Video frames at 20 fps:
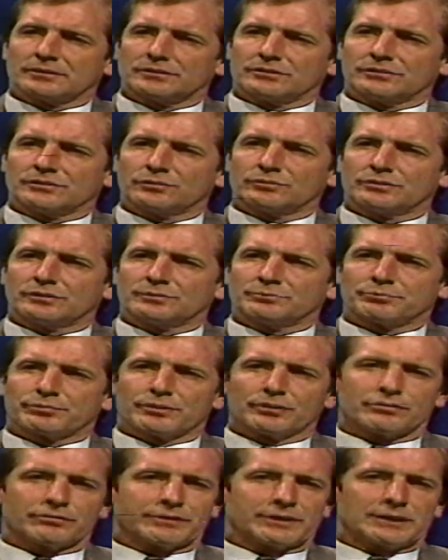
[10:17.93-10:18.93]
union
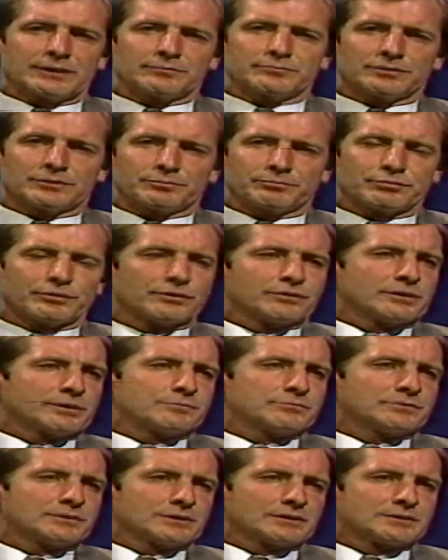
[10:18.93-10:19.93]
programs and the
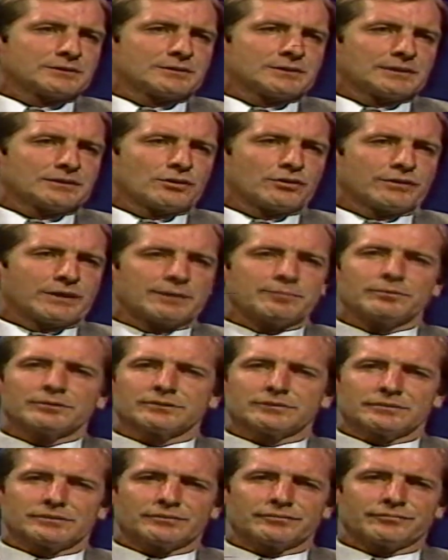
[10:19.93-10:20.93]
programs that are able
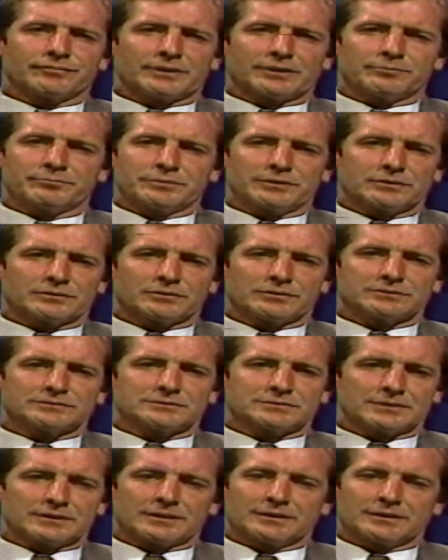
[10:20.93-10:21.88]
to defend, because